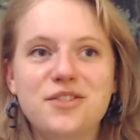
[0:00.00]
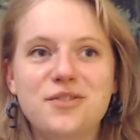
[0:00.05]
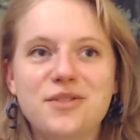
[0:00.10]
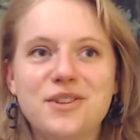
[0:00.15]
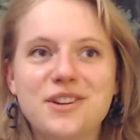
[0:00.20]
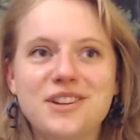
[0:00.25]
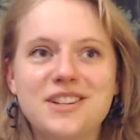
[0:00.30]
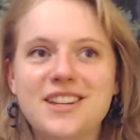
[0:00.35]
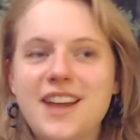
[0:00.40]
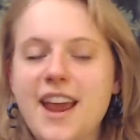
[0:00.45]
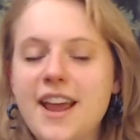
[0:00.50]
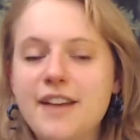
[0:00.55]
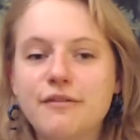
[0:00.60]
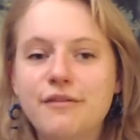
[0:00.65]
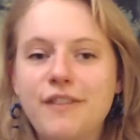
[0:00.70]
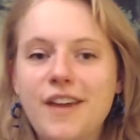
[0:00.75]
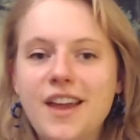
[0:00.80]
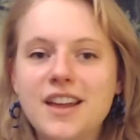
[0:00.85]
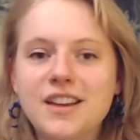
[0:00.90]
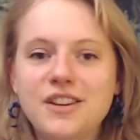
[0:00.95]
take
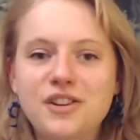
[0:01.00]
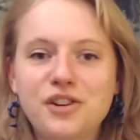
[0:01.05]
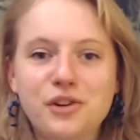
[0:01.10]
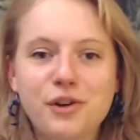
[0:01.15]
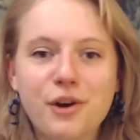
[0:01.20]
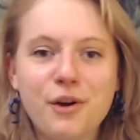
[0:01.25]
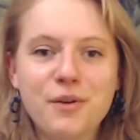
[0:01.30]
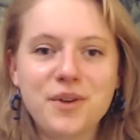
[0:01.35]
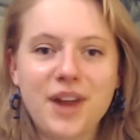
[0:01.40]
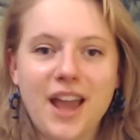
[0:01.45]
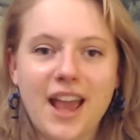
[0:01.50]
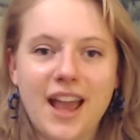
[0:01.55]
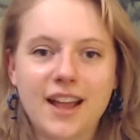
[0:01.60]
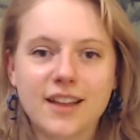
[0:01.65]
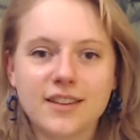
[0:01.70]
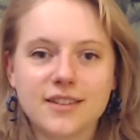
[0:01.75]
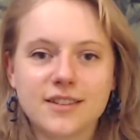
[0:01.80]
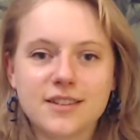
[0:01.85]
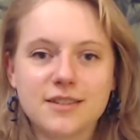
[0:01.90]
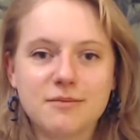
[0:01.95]
fate into your own
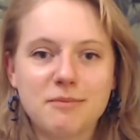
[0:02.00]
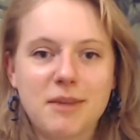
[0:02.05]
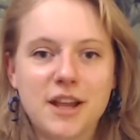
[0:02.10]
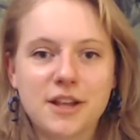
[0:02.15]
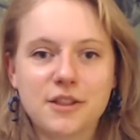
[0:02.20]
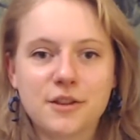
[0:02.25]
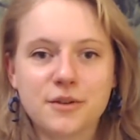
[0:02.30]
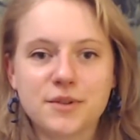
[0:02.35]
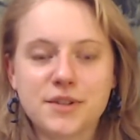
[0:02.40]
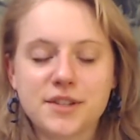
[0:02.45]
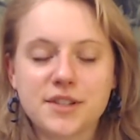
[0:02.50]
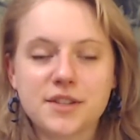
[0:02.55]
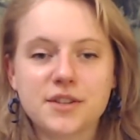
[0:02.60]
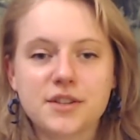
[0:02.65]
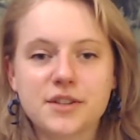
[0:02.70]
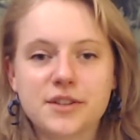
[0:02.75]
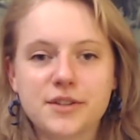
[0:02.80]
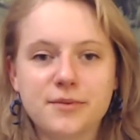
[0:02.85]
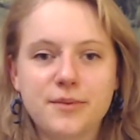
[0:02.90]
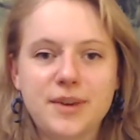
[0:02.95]
hands to make those
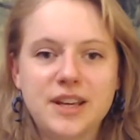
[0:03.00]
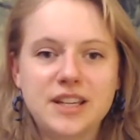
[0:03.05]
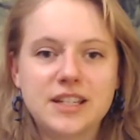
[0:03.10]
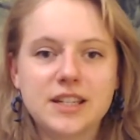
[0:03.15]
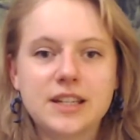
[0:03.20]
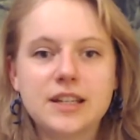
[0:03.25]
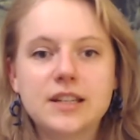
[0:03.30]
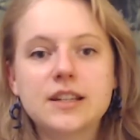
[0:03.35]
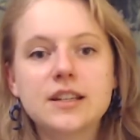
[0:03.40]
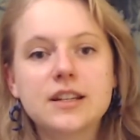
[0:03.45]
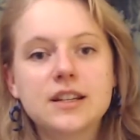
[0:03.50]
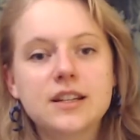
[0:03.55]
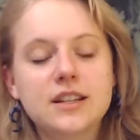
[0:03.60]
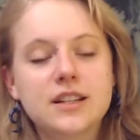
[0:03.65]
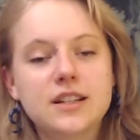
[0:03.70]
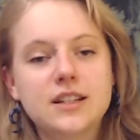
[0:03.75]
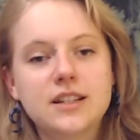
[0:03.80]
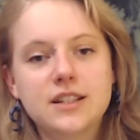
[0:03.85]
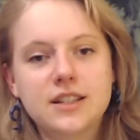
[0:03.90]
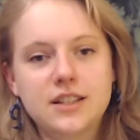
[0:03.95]
sweet
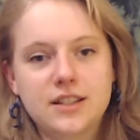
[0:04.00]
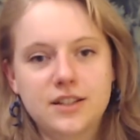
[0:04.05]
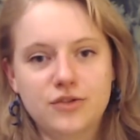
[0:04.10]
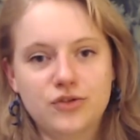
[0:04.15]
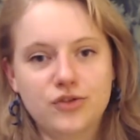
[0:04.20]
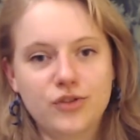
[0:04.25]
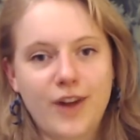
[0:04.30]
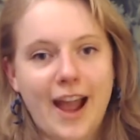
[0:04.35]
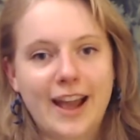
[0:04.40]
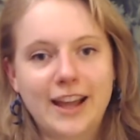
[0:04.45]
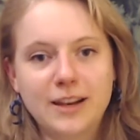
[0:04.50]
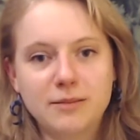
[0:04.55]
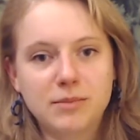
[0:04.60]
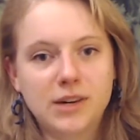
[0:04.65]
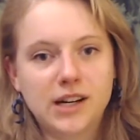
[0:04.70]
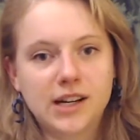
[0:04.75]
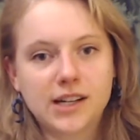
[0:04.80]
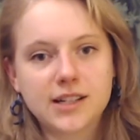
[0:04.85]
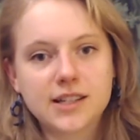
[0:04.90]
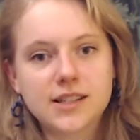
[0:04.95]
dragon
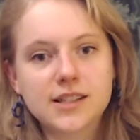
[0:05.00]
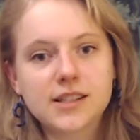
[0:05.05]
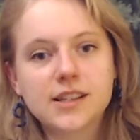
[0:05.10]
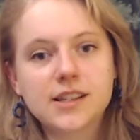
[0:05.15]
bucks.